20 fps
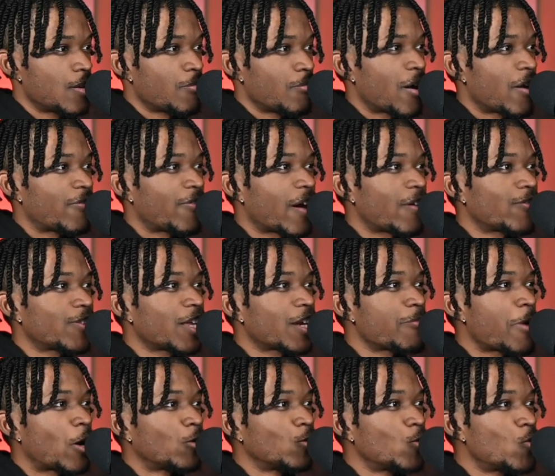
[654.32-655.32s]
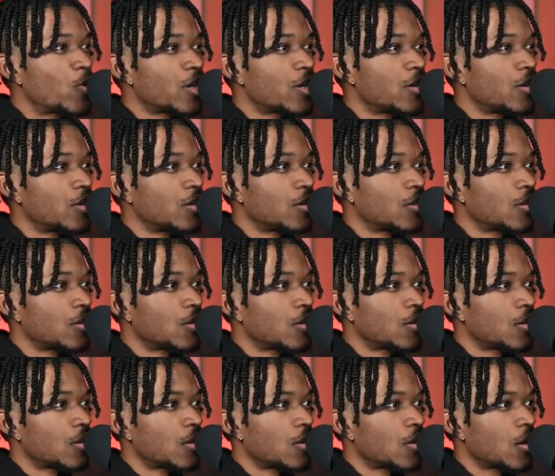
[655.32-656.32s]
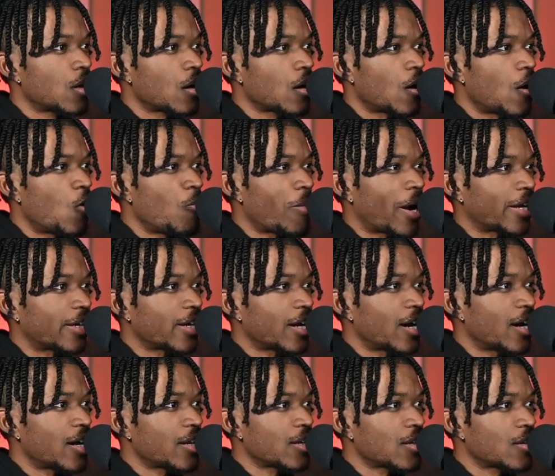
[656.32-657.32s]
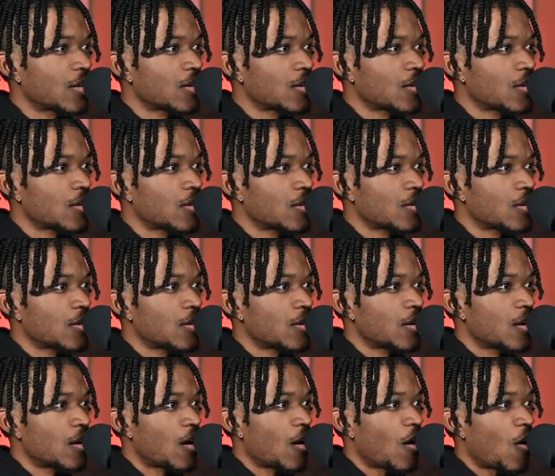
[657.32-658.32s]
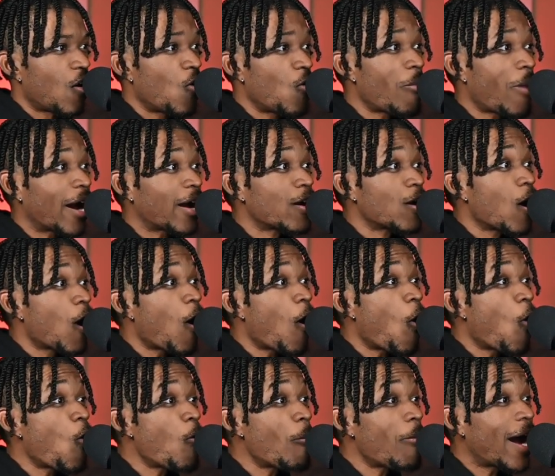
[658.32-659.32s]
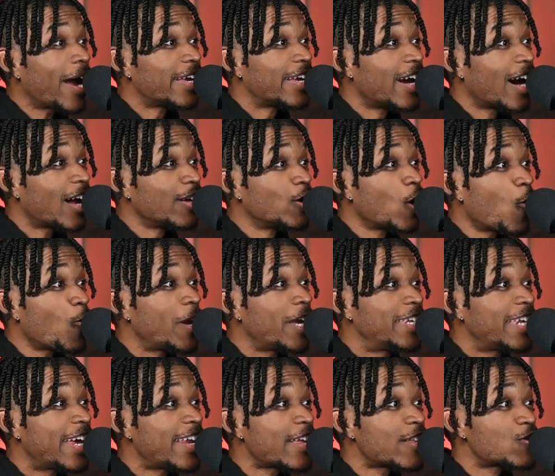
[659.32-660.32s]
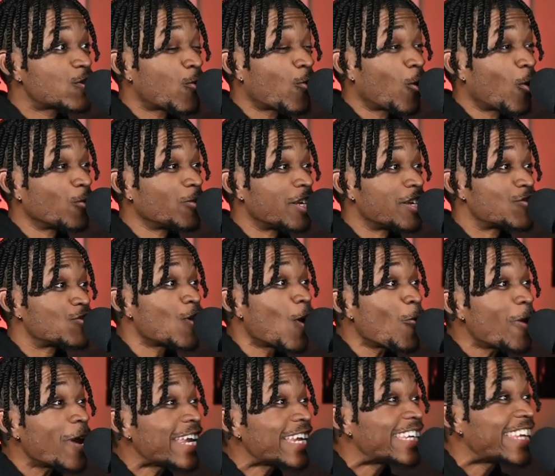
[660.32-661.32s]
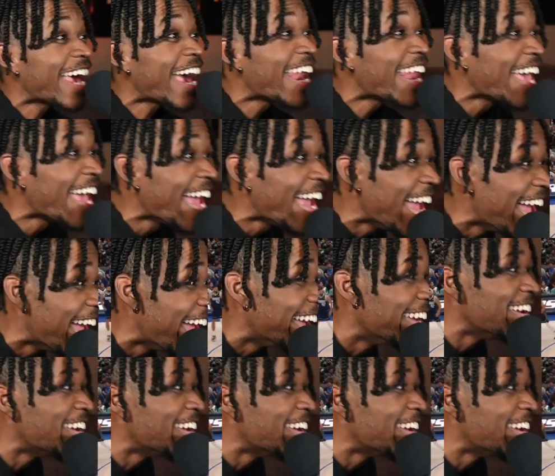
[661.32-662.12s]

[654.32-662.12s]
My favorite thing about Luka, oh my god, oh my, oh my god, no, he didn't score on this. No, he didn't,